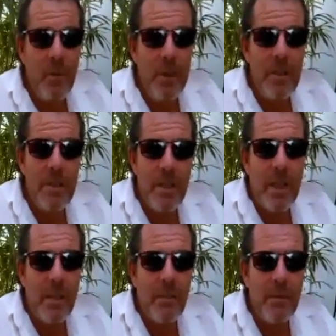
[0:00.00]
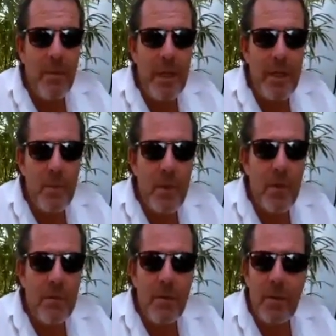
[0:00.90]
witnessed a couple of things where
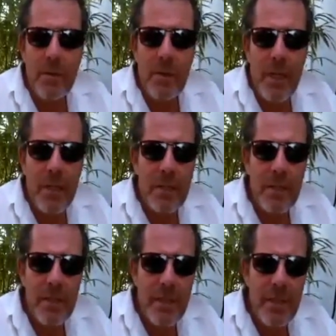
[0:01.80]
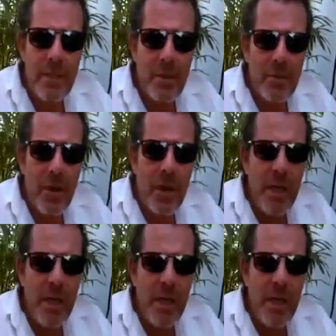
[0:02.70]
I've gone, that just is not right.